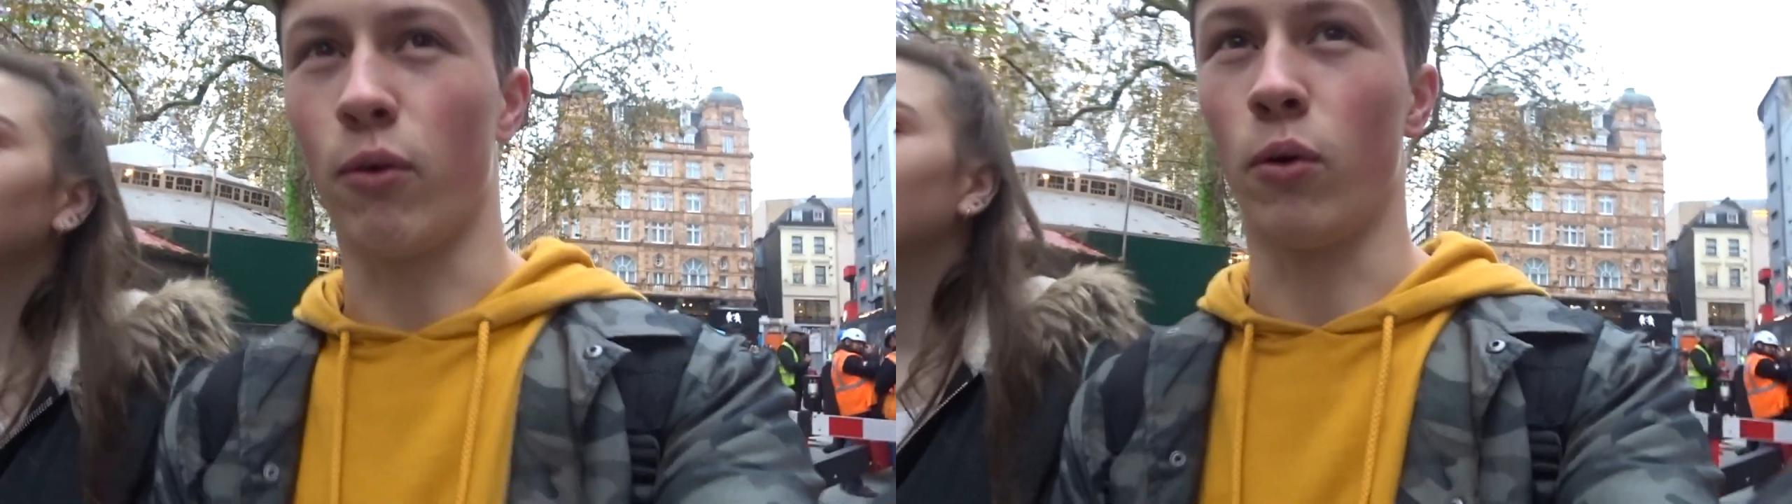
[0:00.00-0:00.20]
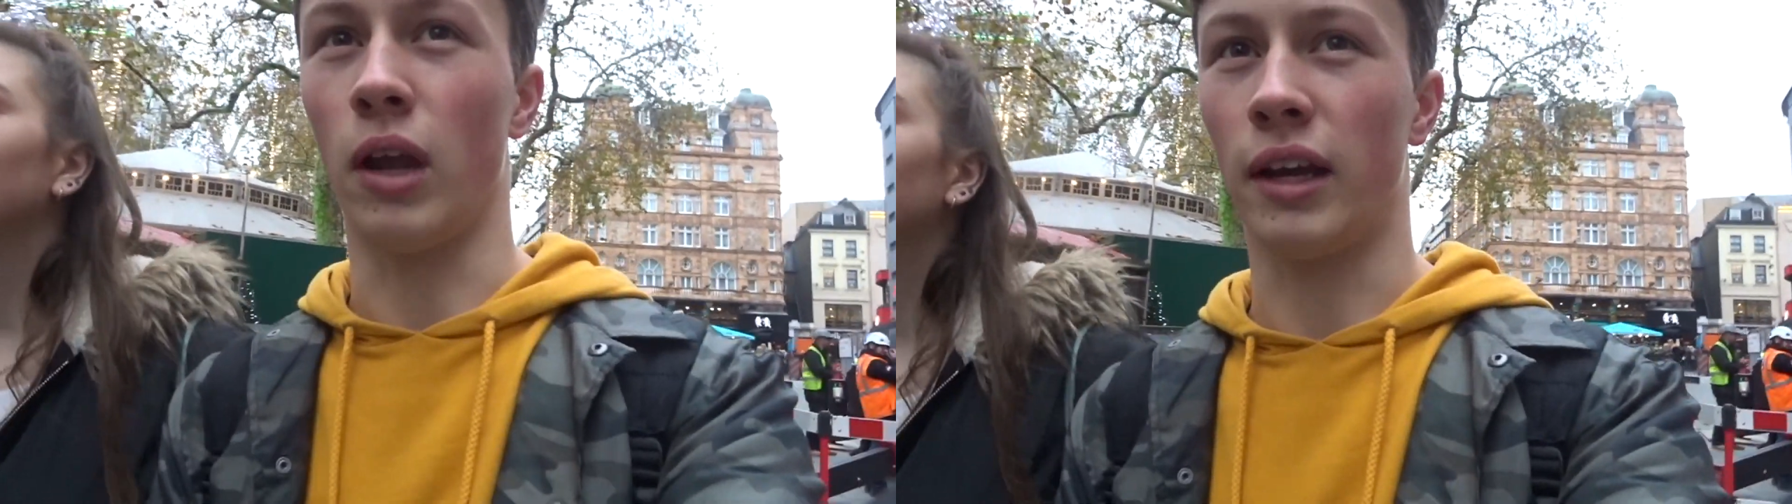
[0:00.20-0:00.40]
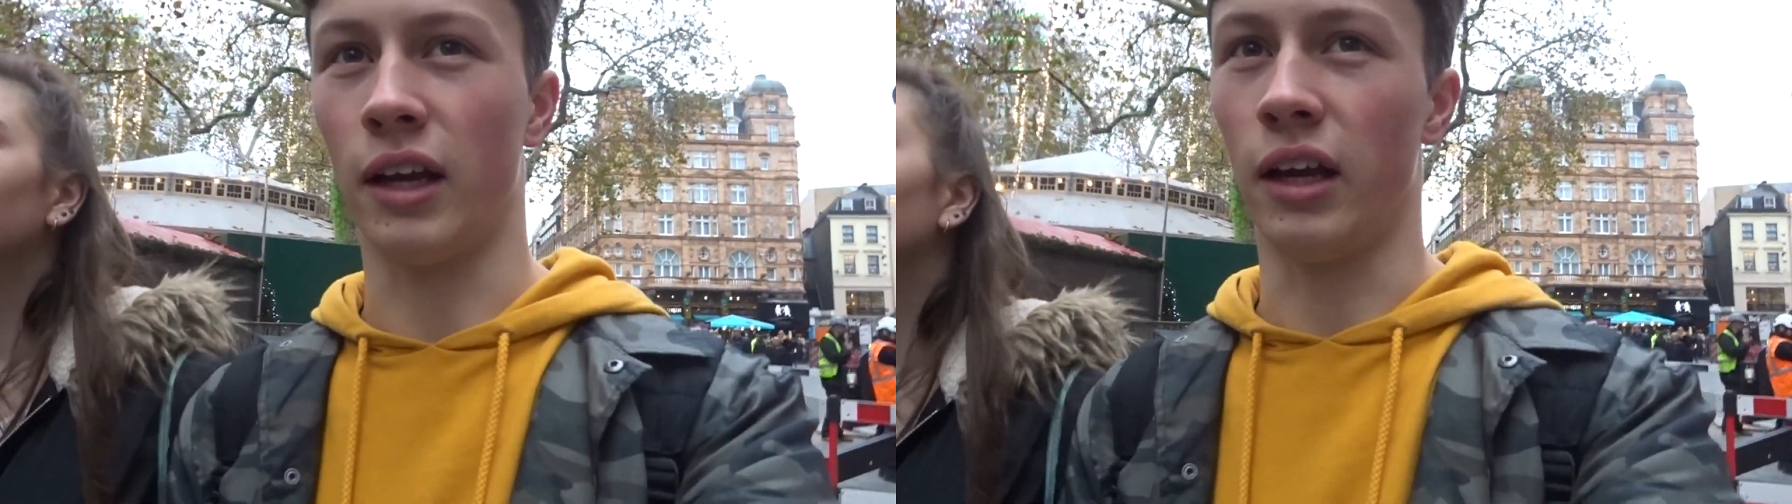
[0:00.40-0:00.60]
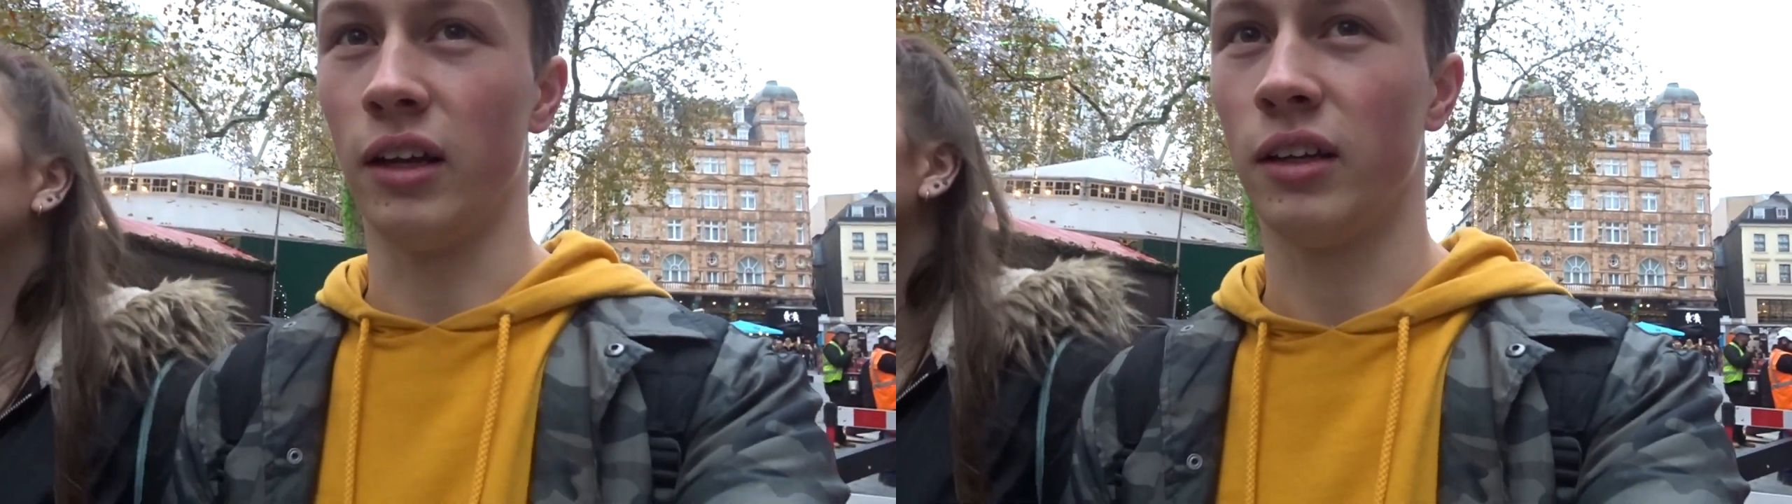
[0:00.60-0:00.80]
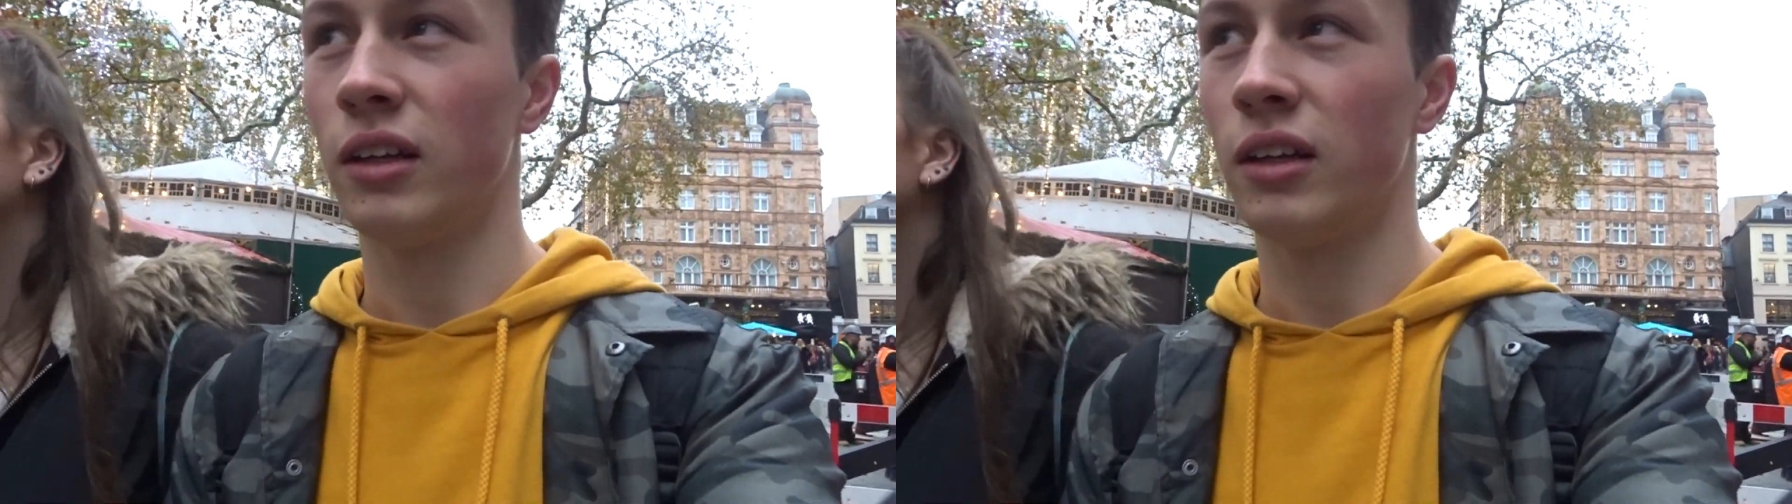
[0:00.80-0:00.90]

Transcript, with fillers: or like a